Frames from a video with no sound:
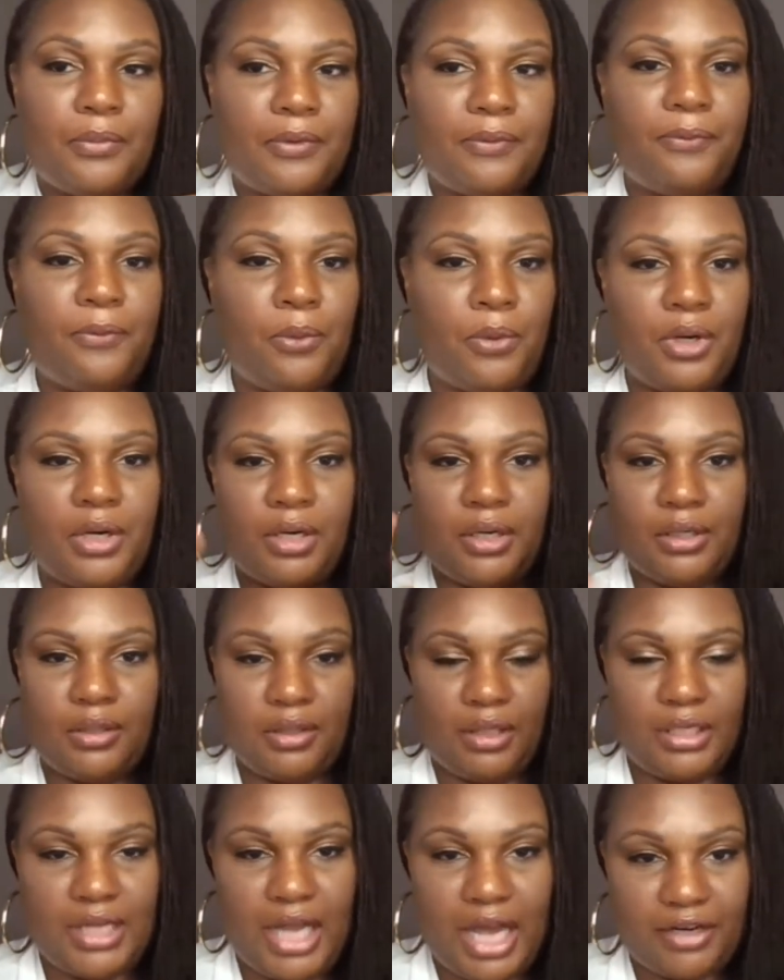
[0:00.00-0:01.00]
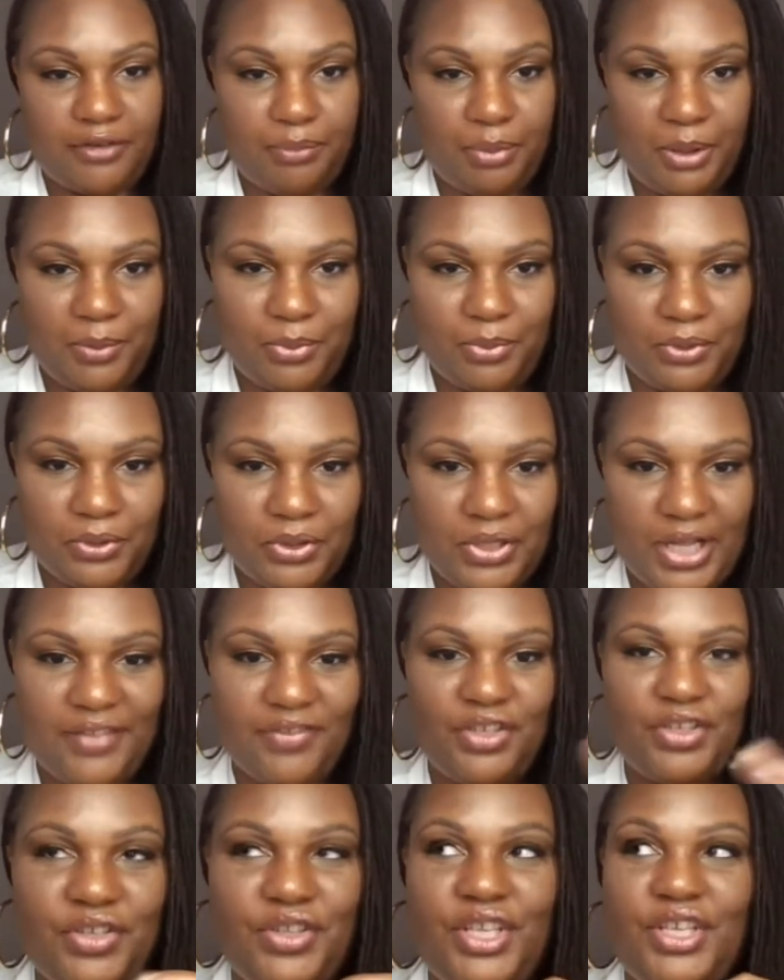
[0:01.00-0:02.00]
for a lot of people. And
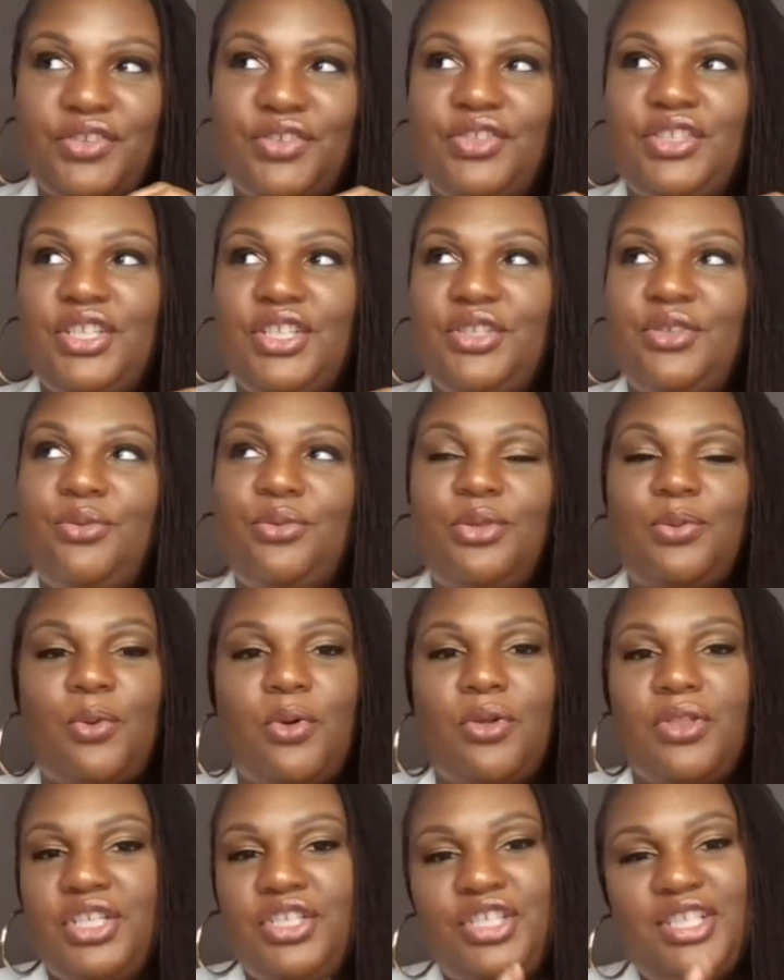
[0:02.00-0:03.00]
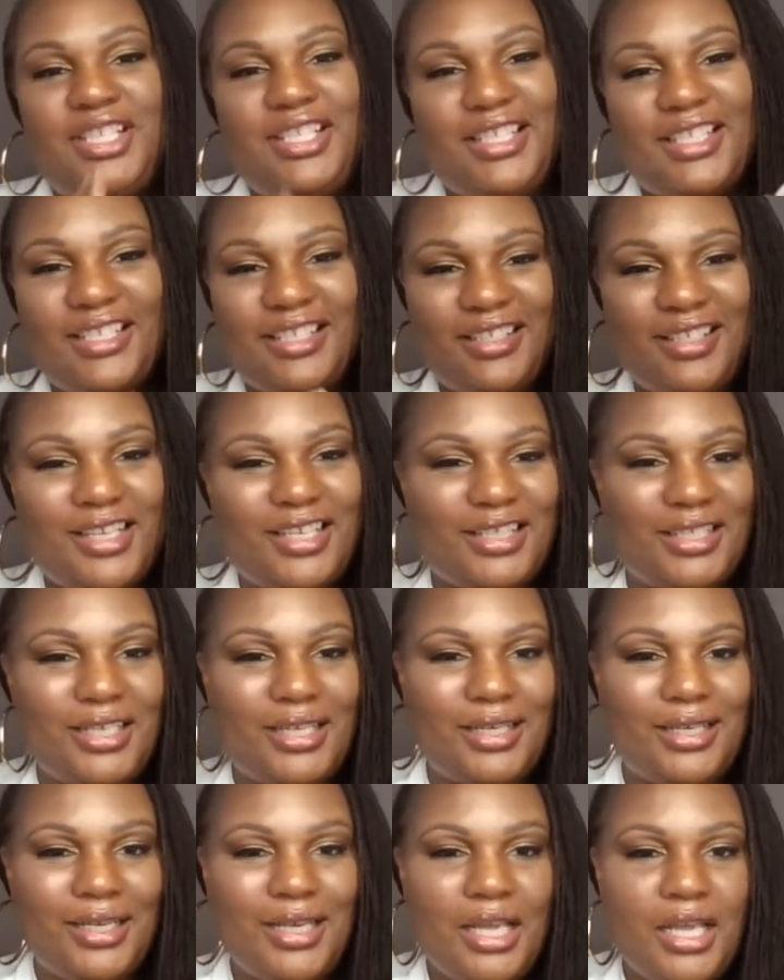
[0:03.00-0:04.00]
there's a too small that just
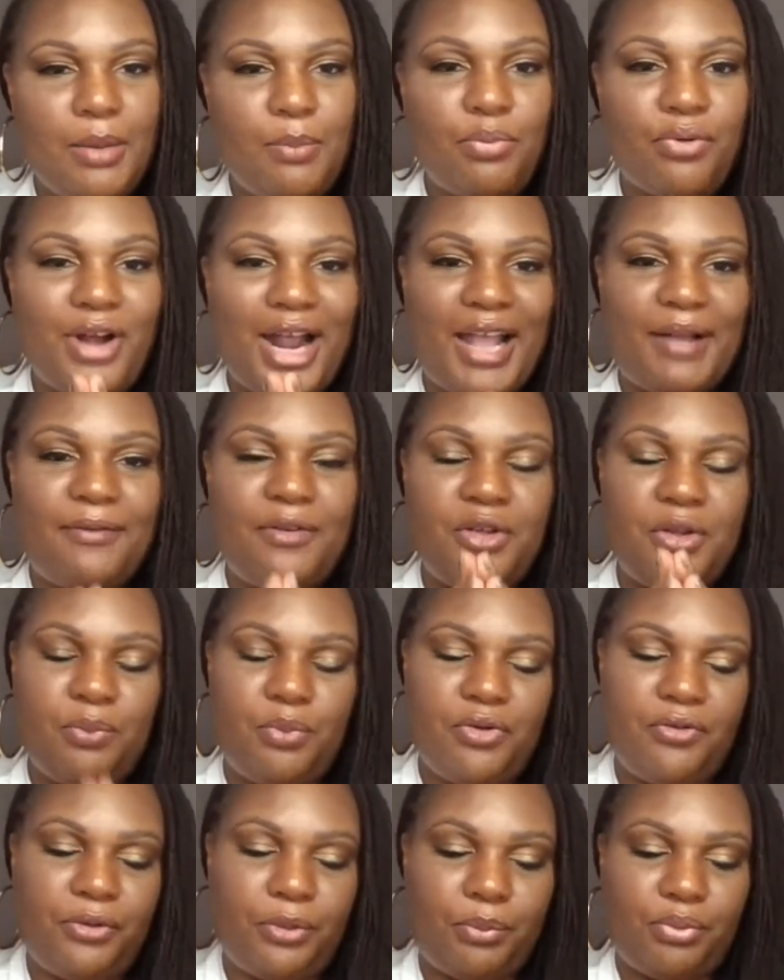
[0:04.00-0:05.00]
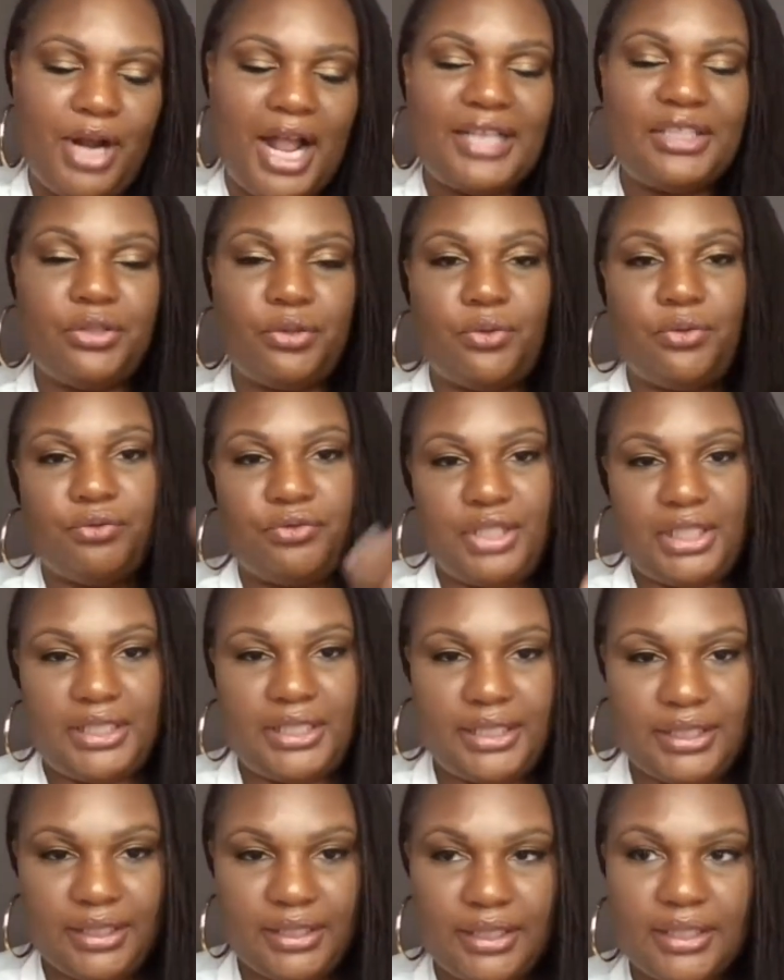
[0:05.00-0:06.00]
doesn't, for practical
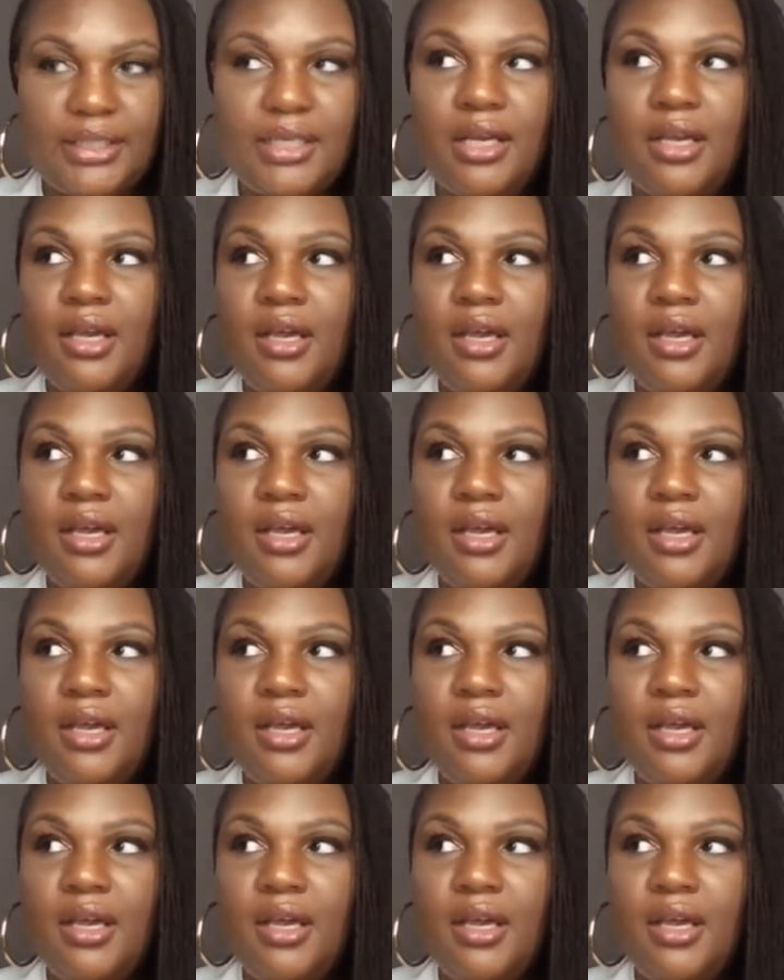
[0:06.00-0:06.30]
reasons,